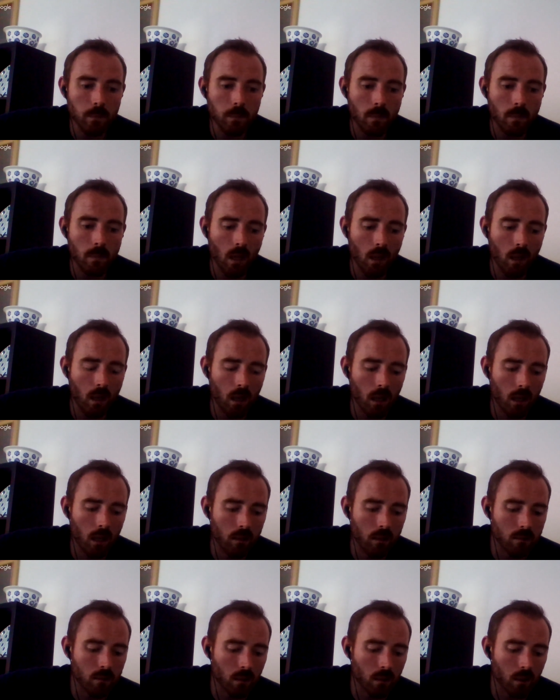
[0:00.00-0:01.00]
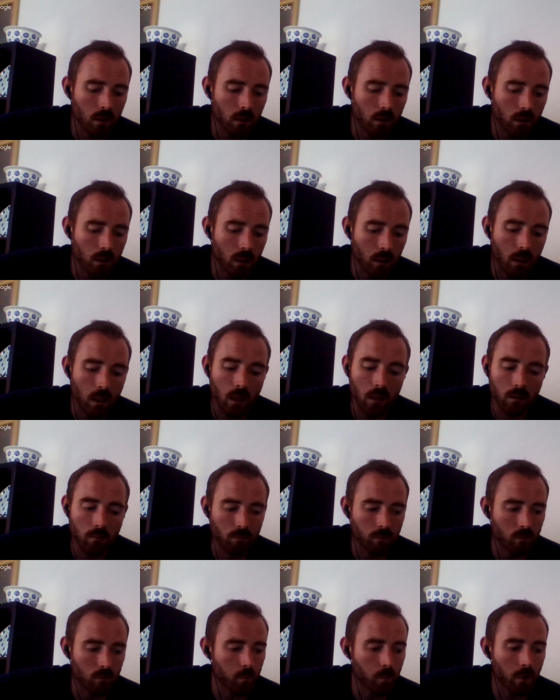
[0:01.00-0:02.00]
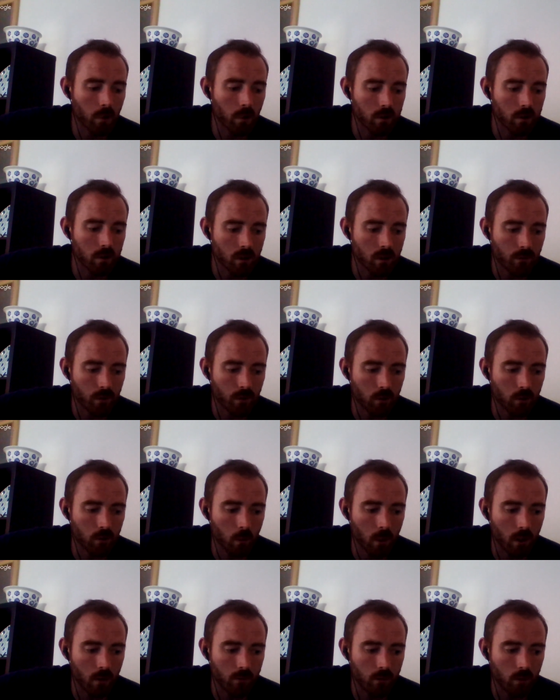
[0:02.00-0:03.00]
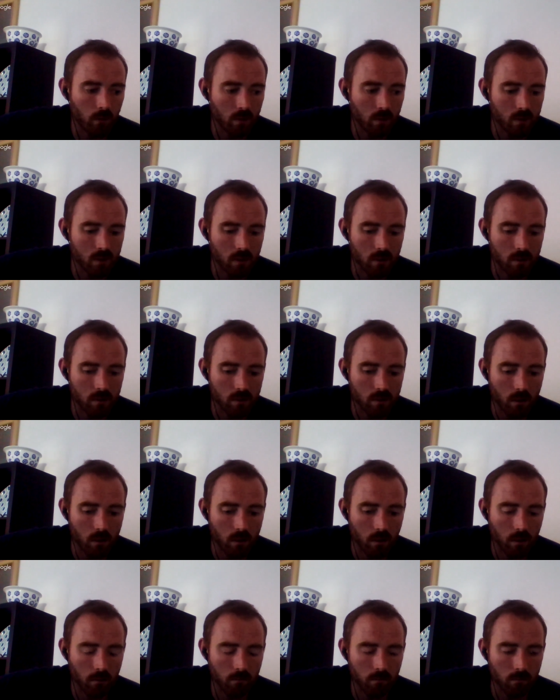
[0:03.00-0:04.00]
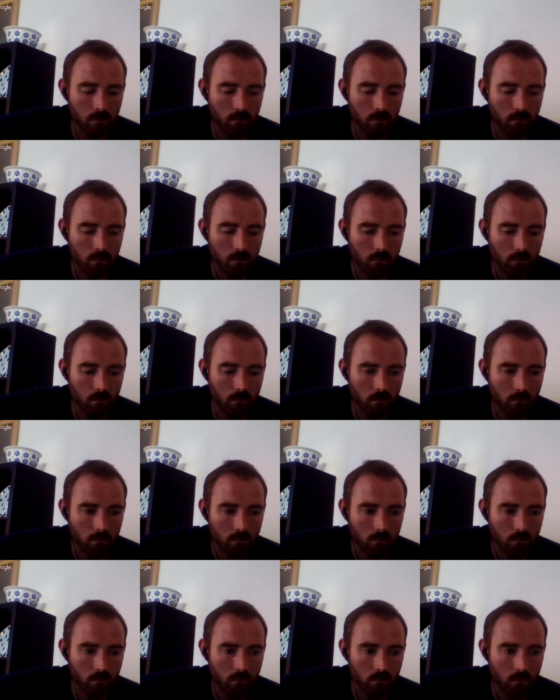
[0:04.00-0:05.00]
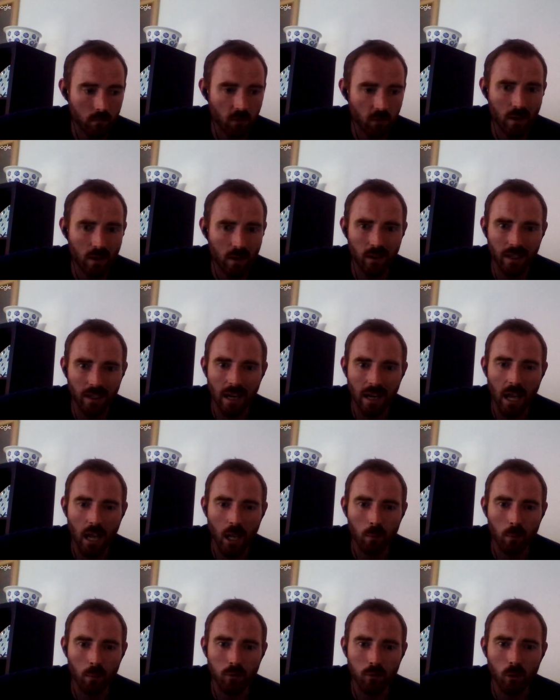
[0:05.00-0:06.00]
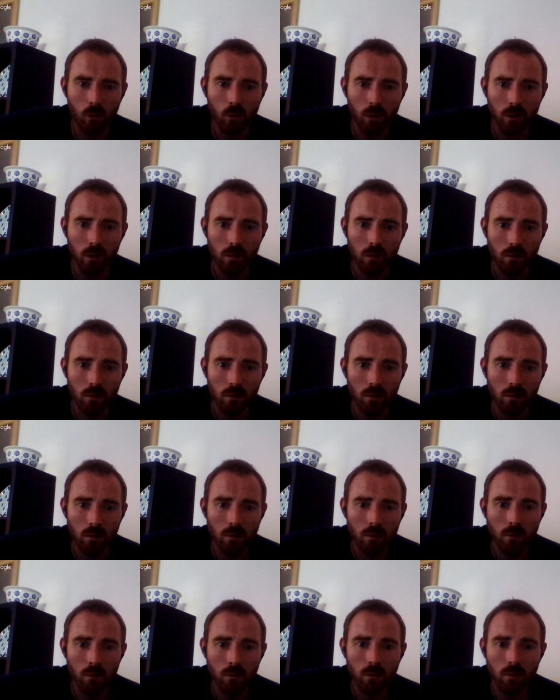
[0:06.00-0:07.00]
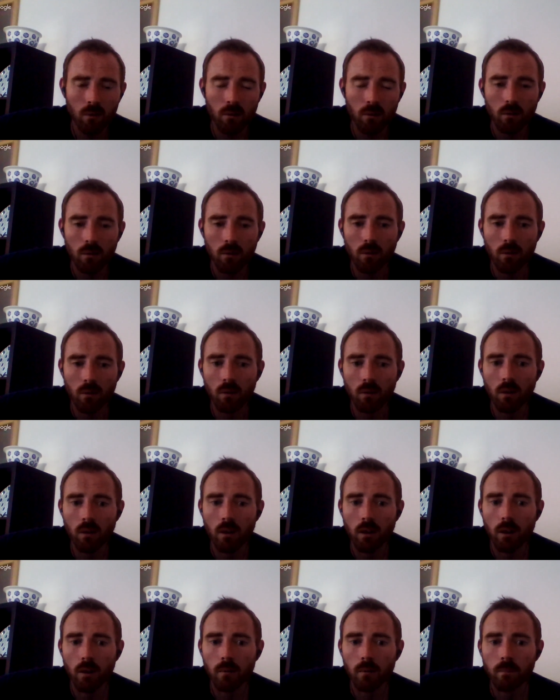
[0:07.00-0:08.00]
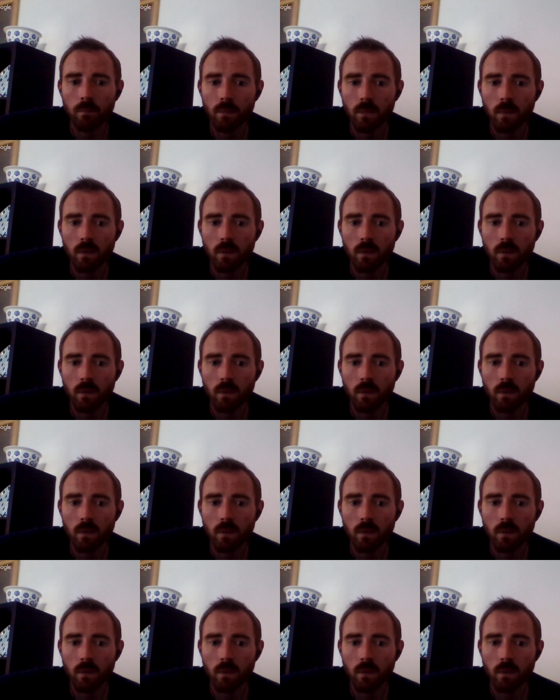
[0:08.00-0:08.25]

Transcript: And a again for yourself, a good way of doing this is um, if you have like an ab roller, um, if you